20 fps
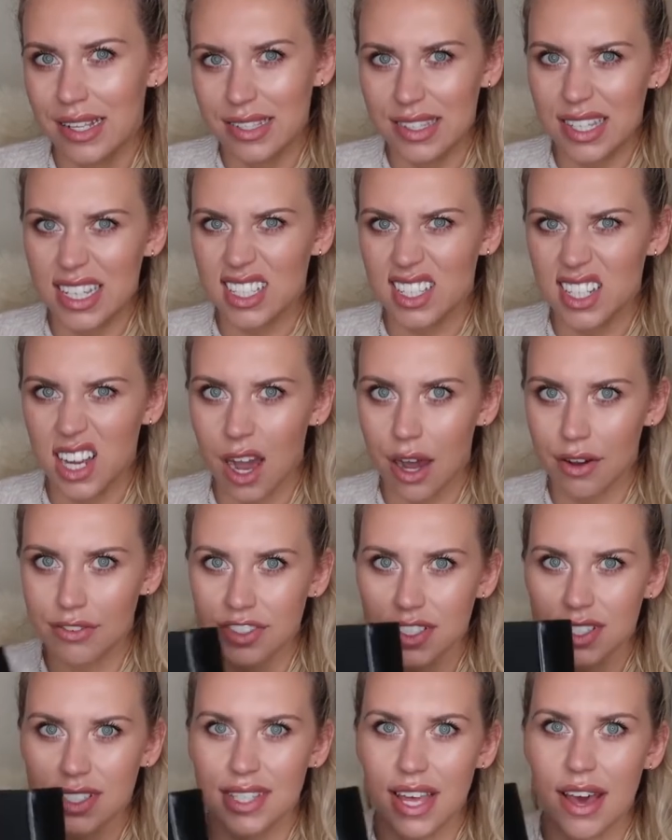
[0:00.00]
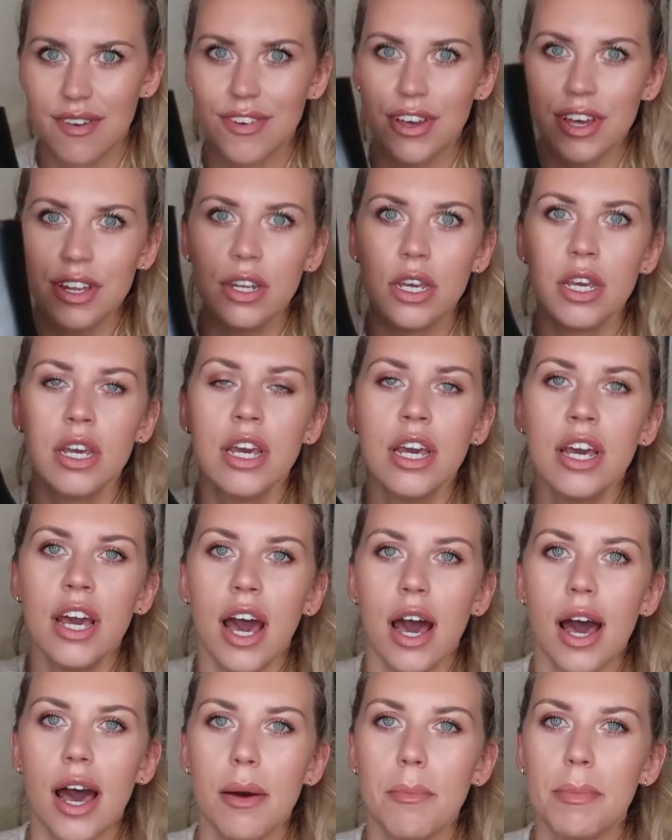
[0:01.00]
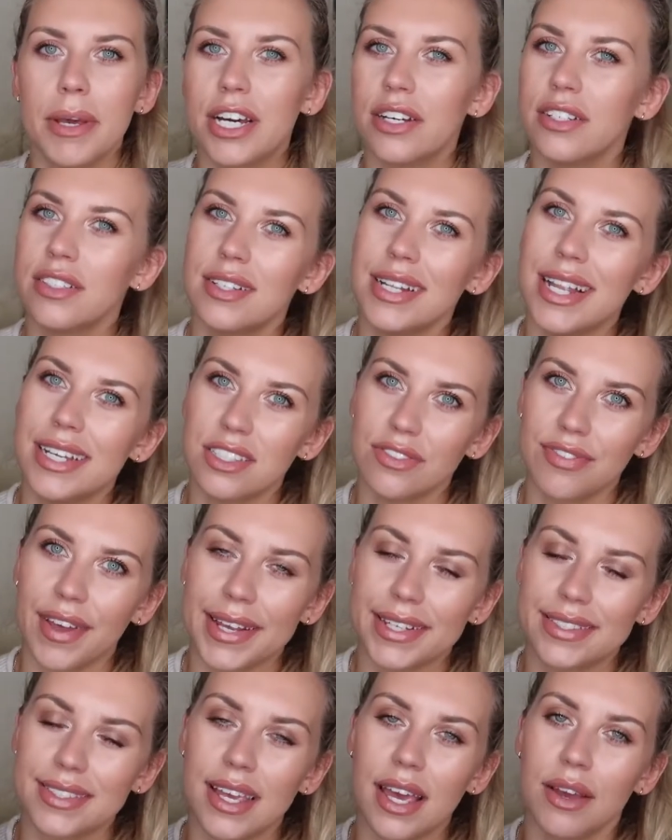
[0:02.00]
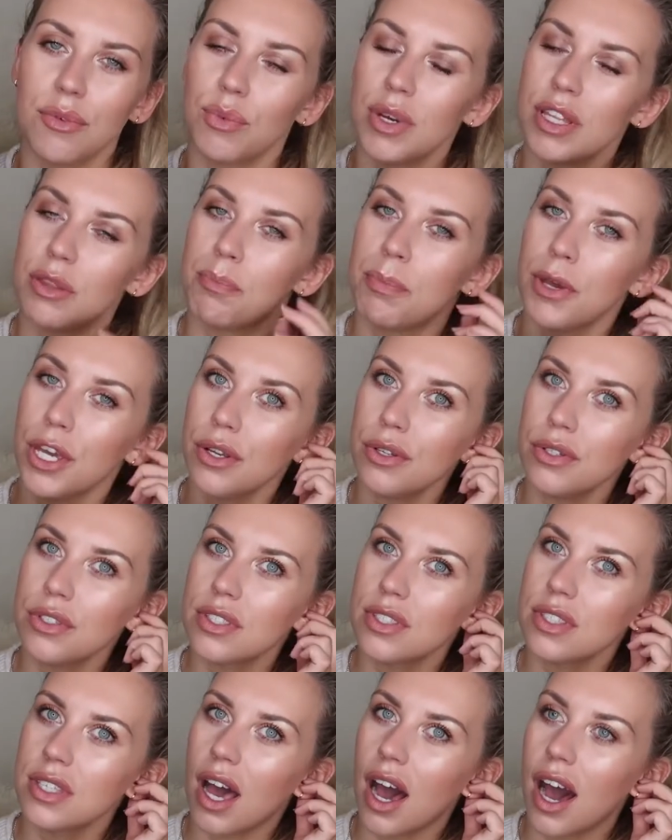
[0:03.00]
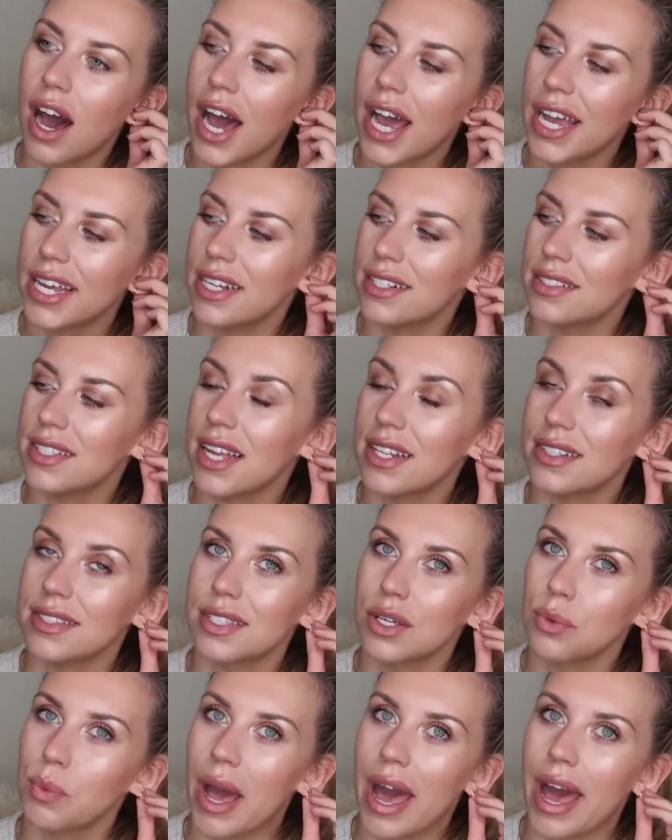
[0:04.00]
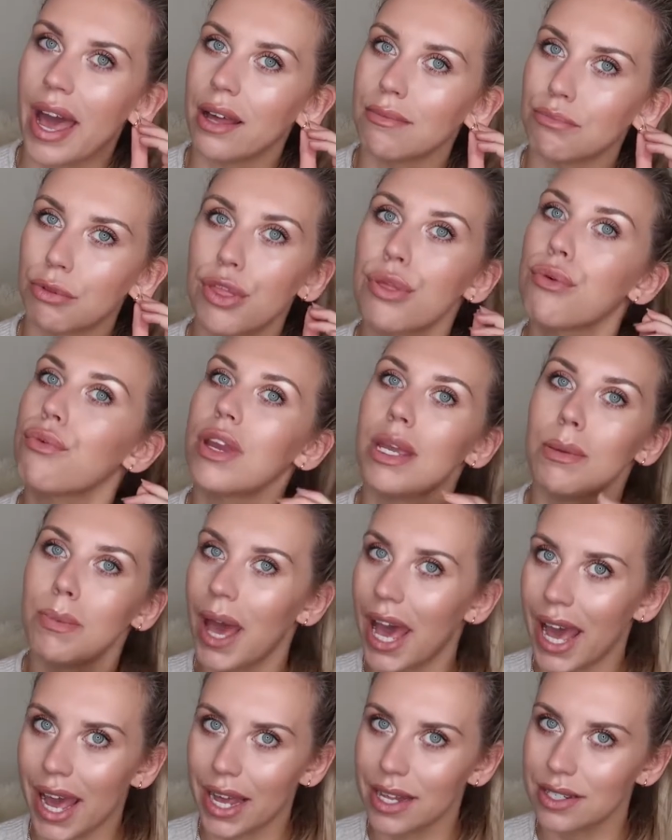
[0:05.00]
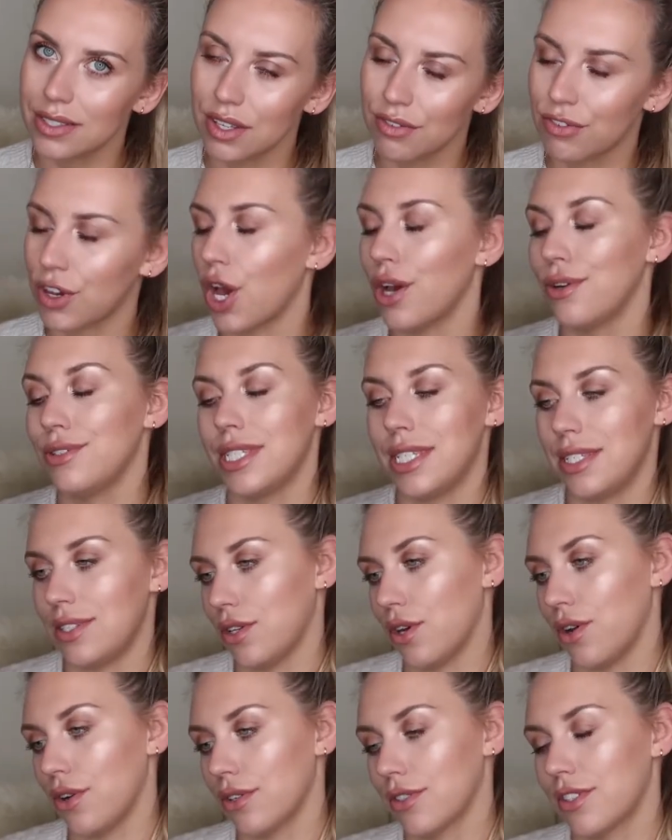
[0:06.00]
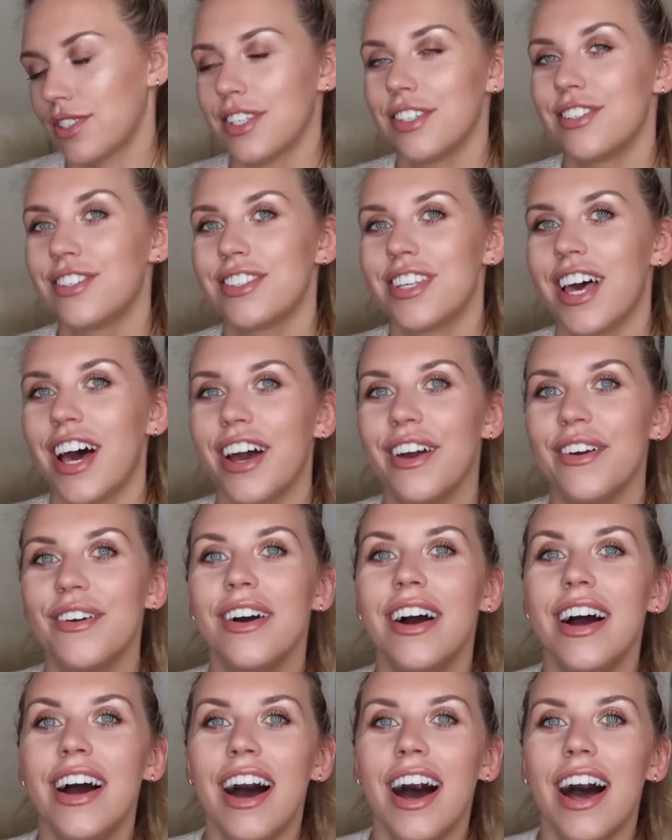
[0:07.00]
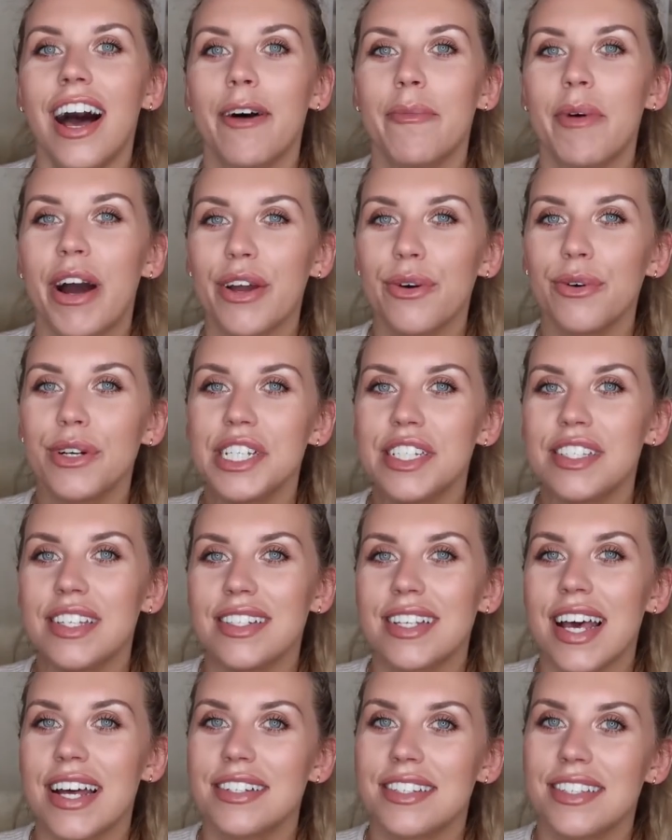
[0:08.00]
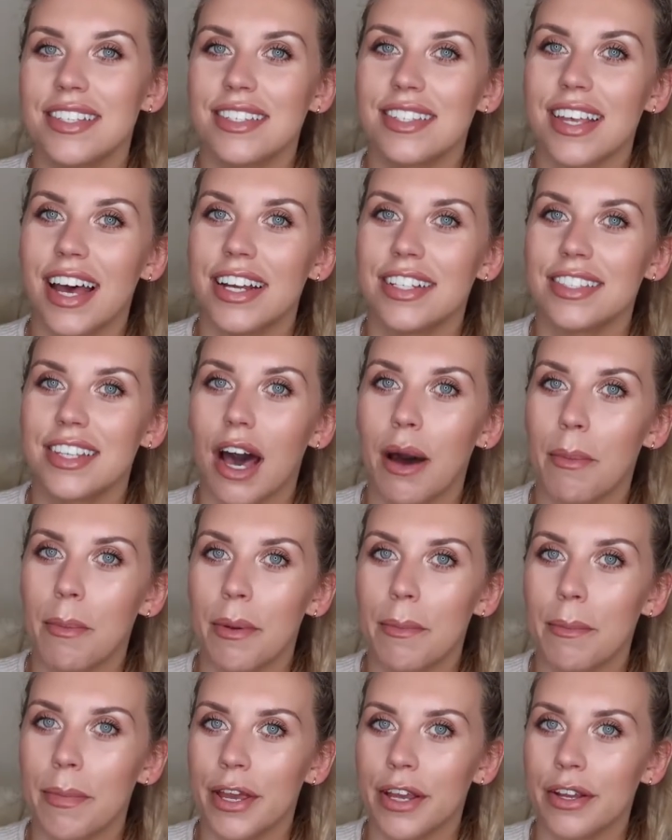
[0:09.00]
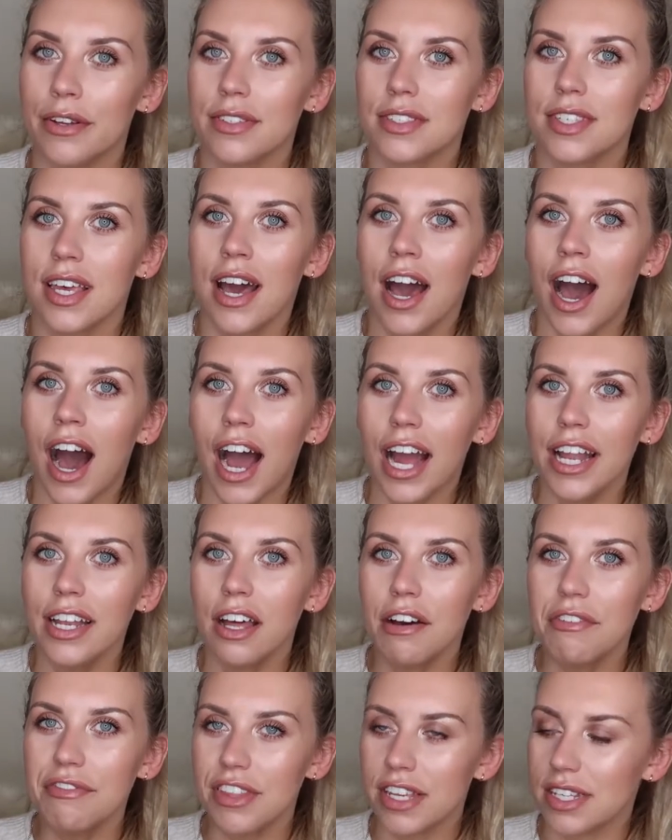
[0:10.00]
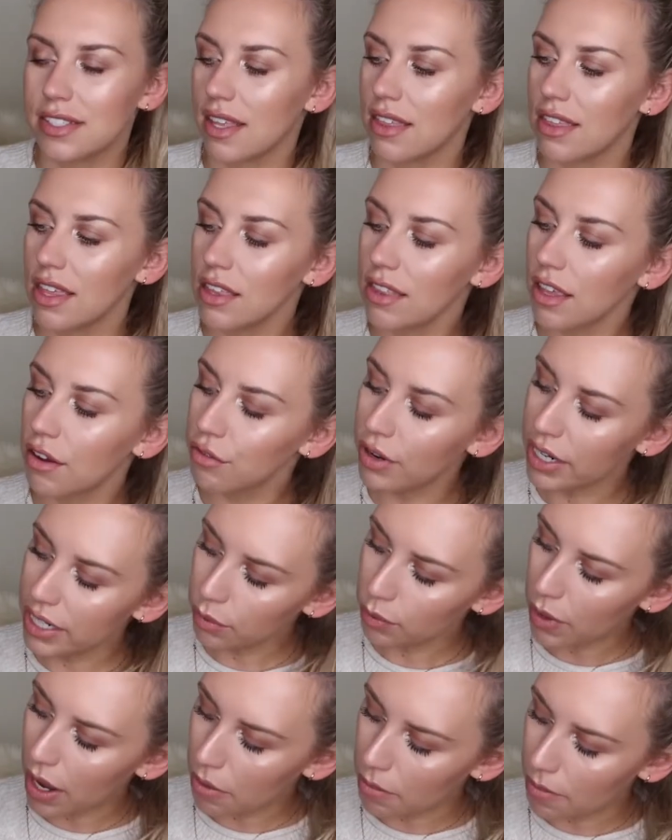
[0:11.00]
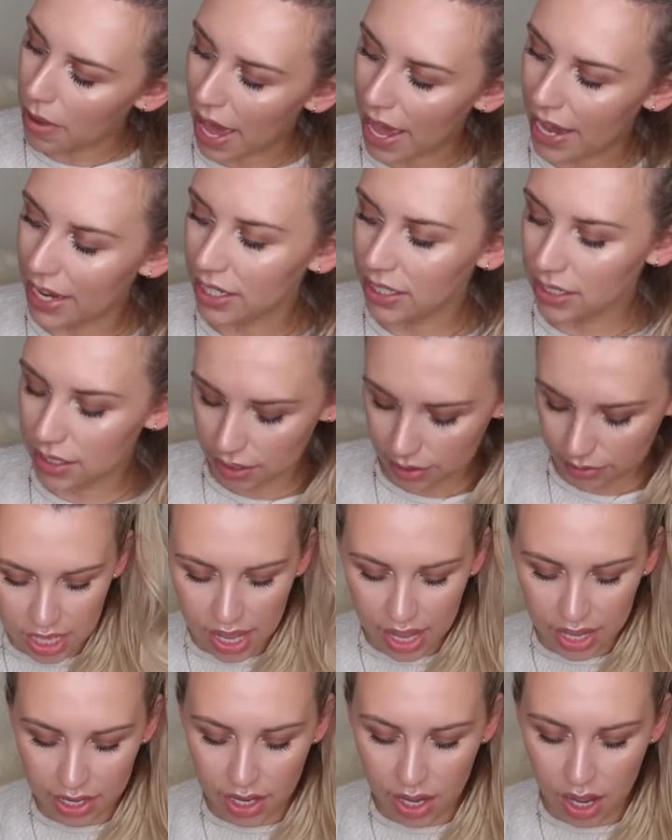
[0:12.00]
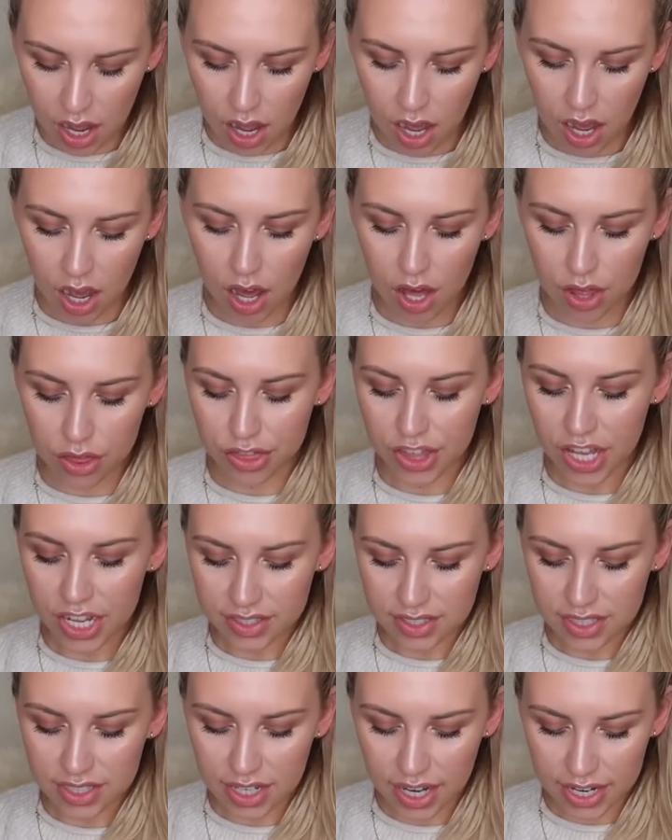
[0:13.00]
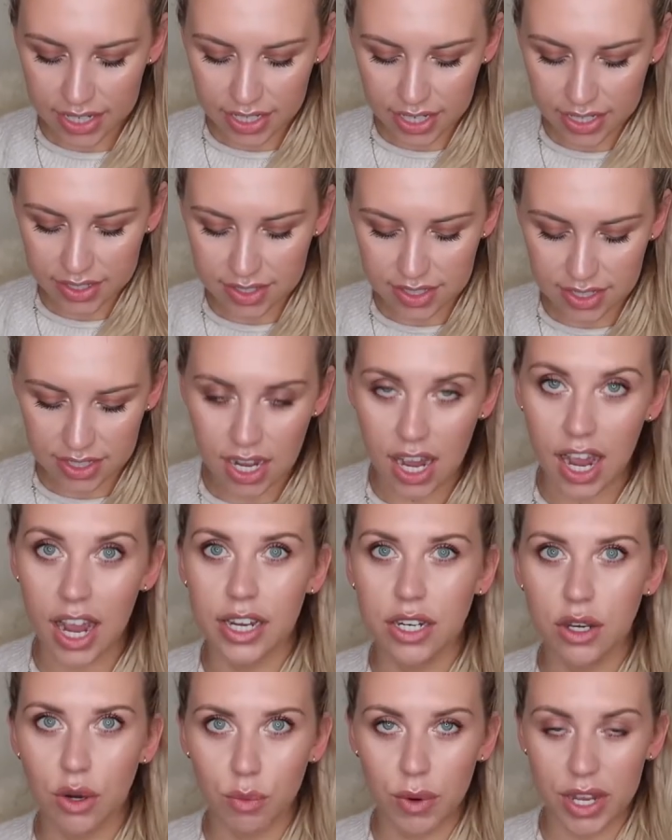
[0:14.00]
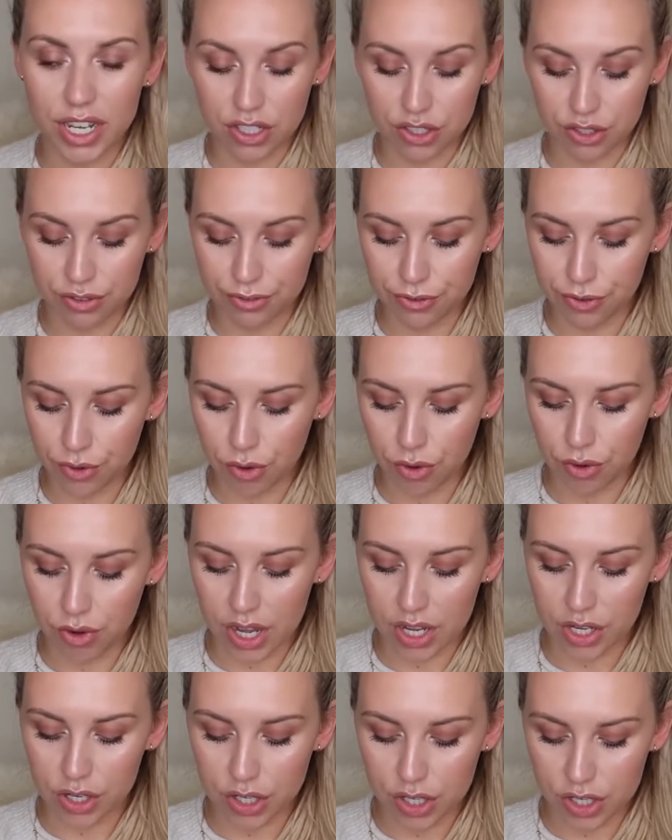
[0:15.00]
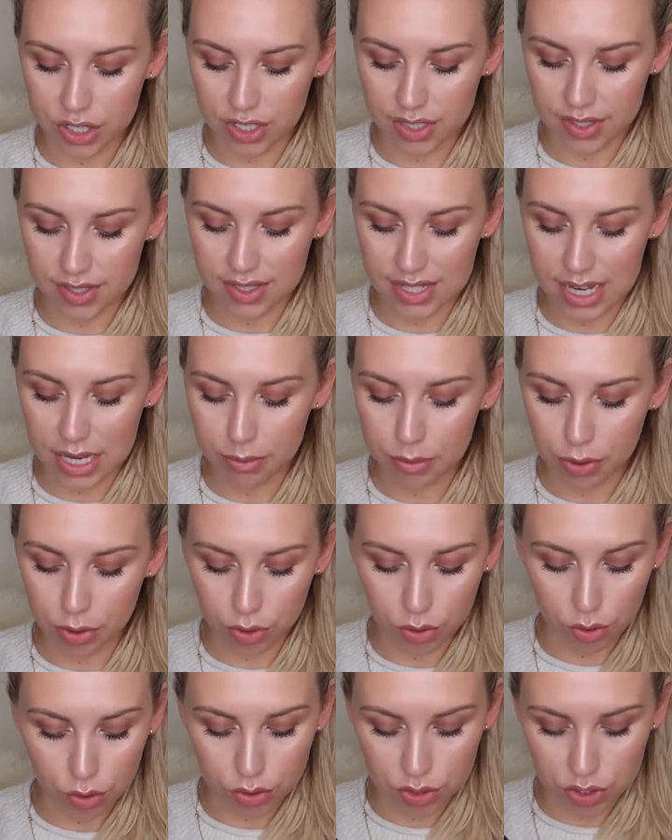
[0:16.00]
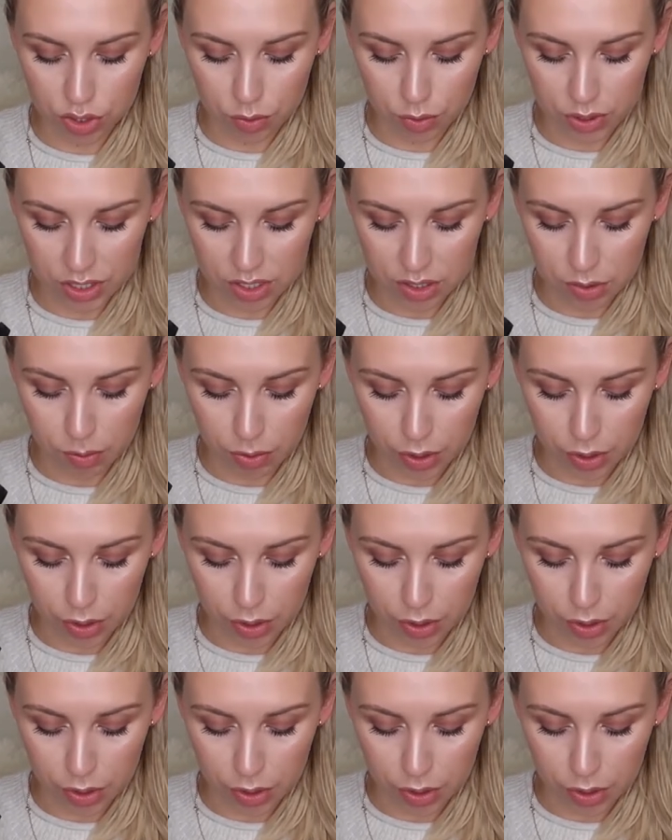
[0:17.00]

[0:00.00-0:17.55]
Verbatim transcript: six and a half to seven uh, because let's face it with boots I tend to wear three pairs of cozy socks so um, I always tend to size up in boots I love these I think they're really well made they are $39.99 which for a good staple autumn winter